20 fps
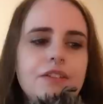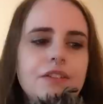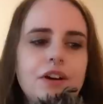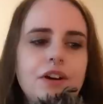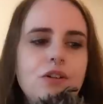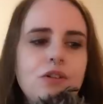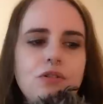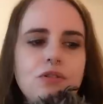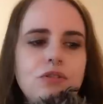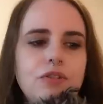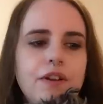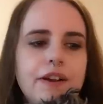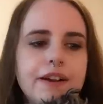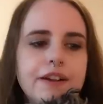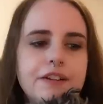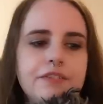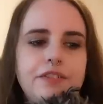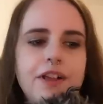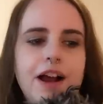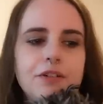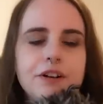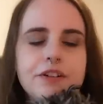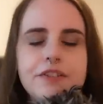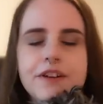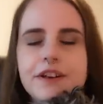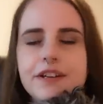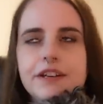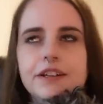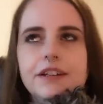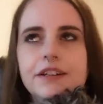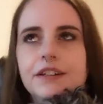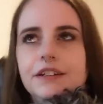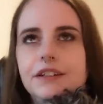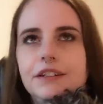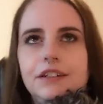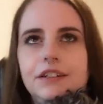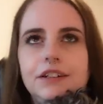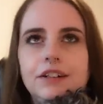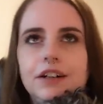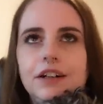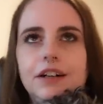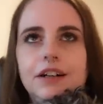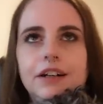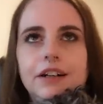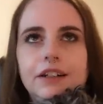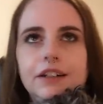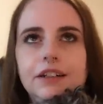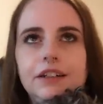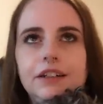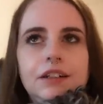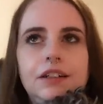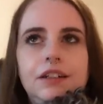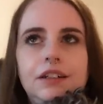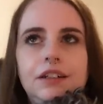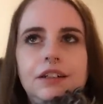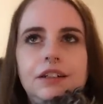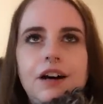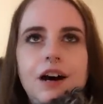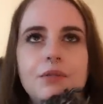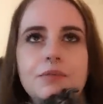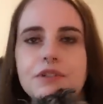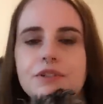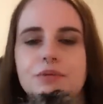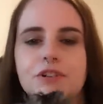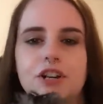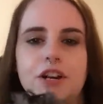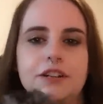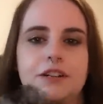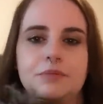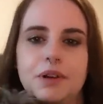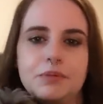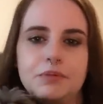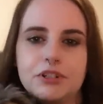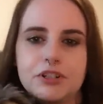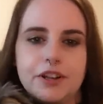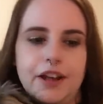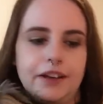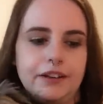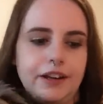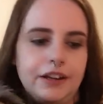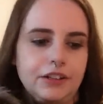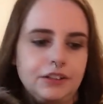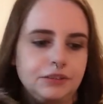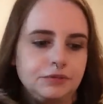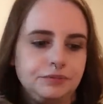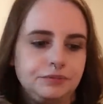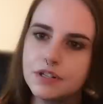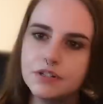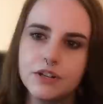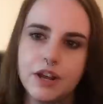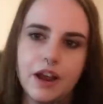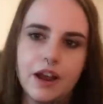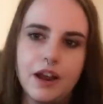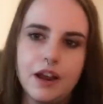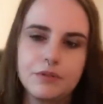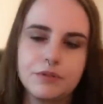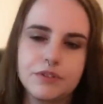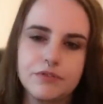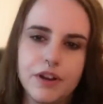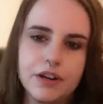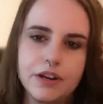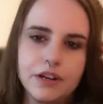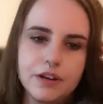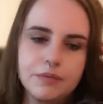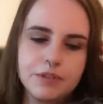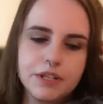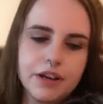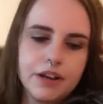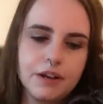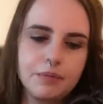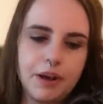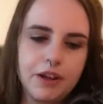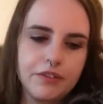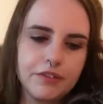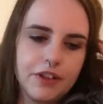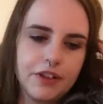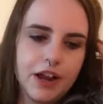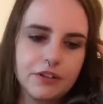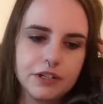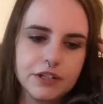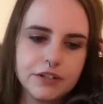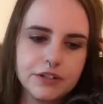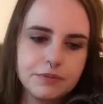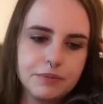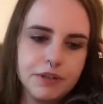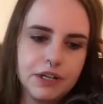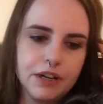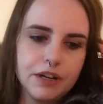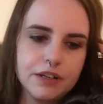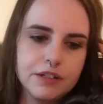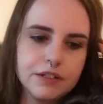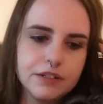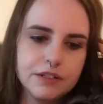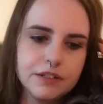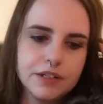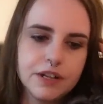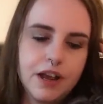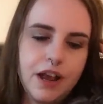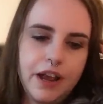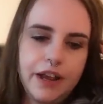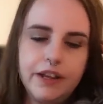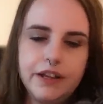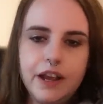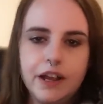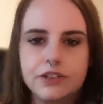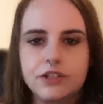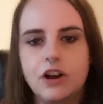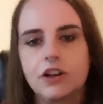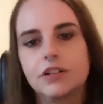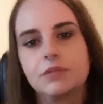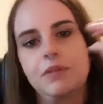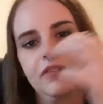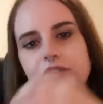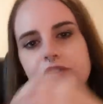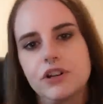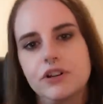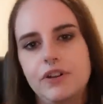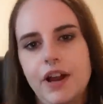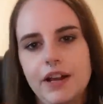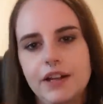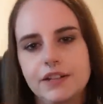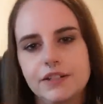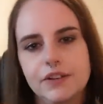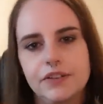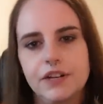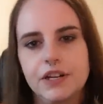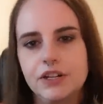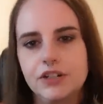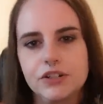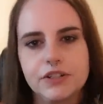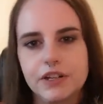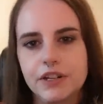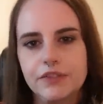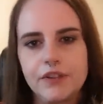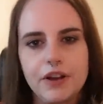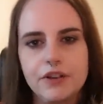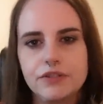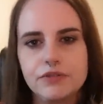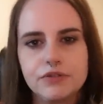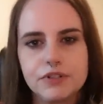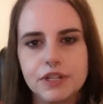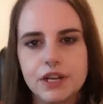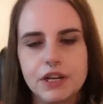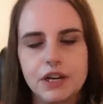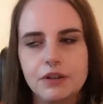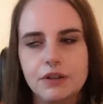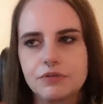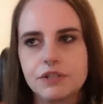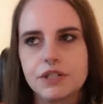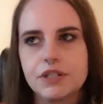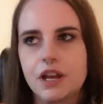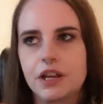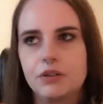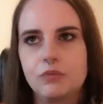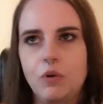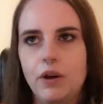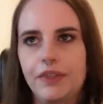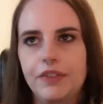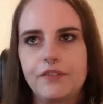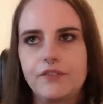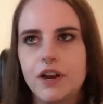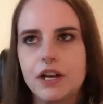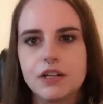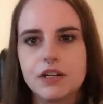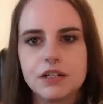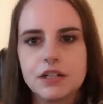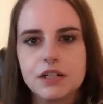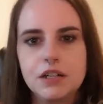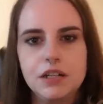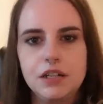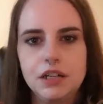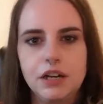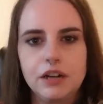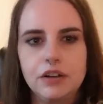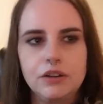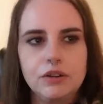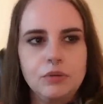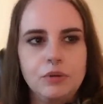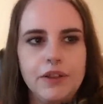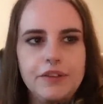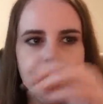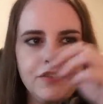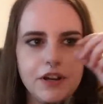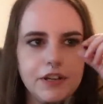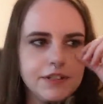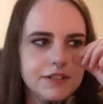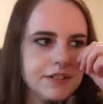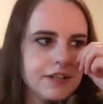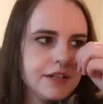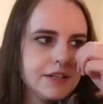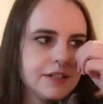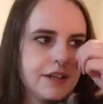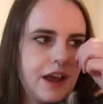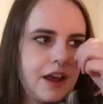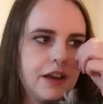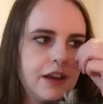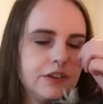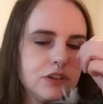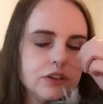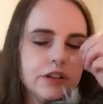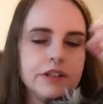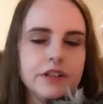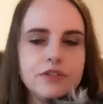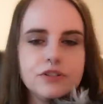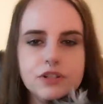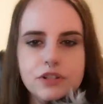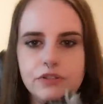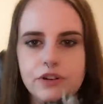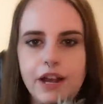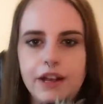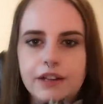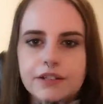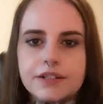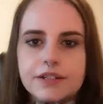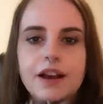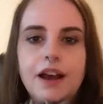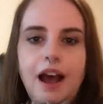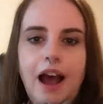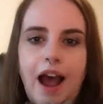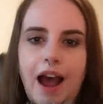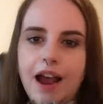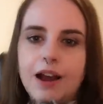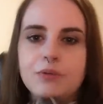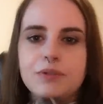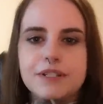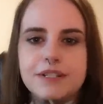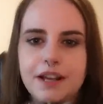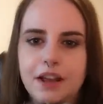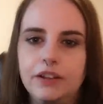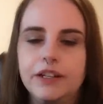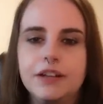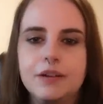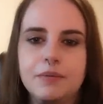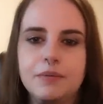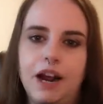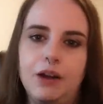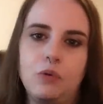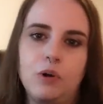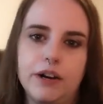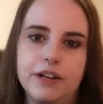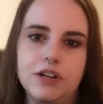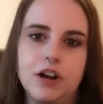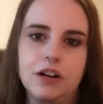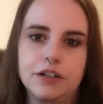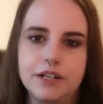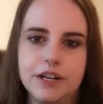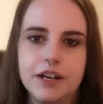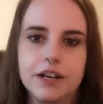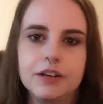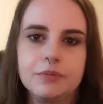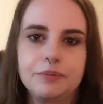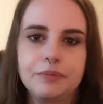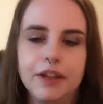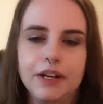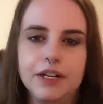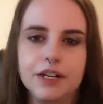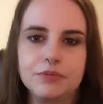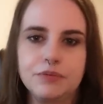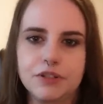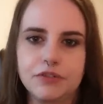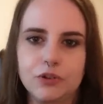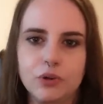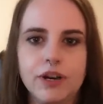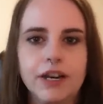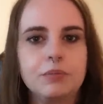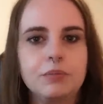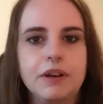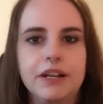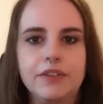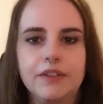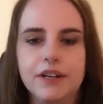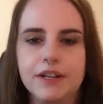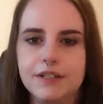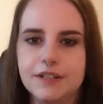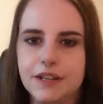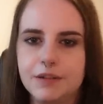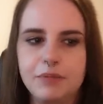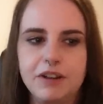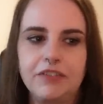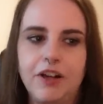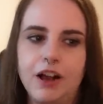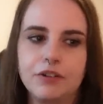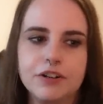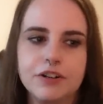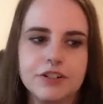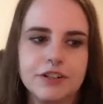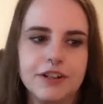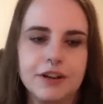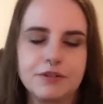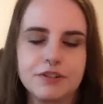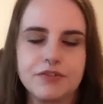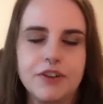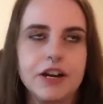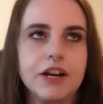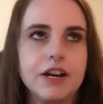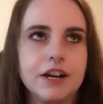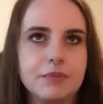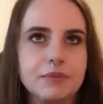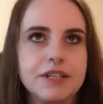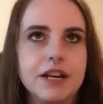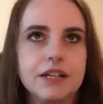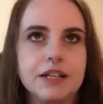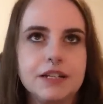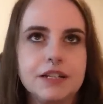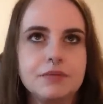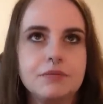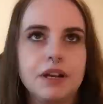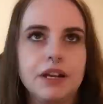The whole like flower thing, oh god. I almost wish I didn't publish that now. Cause yeah, I was very upset about the flowers because he hadn't talked to me for two days and then he just sent those and I was like, what the fuck? You know, what the fuck is this? And during those two days, I was telling him that I want to talk to him and he was avoiding me and then he sent me flowers and that was very upsetting to